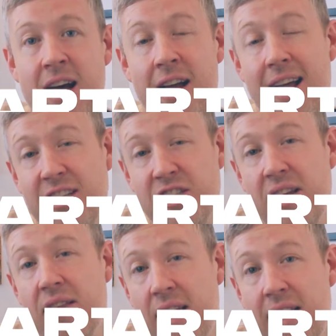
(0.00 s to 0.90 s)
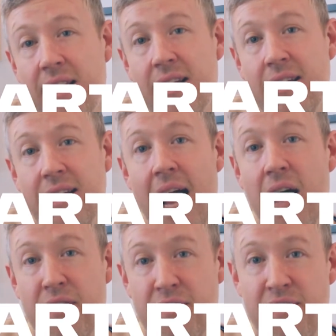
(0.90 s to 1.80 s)
And I actually think out
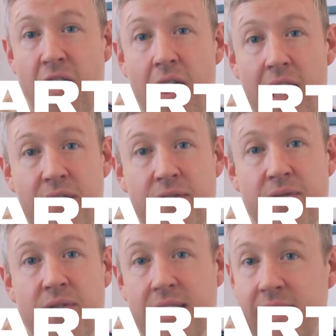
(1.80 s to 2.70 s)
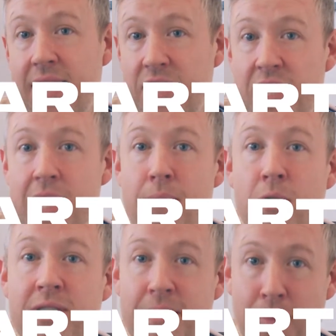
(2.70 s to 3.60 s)
of the 5, this is actually the
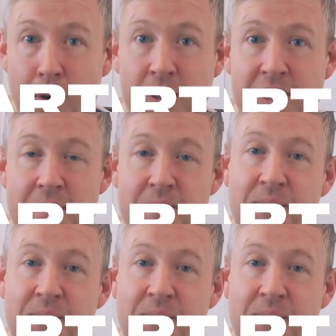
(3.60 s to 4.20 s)
most important.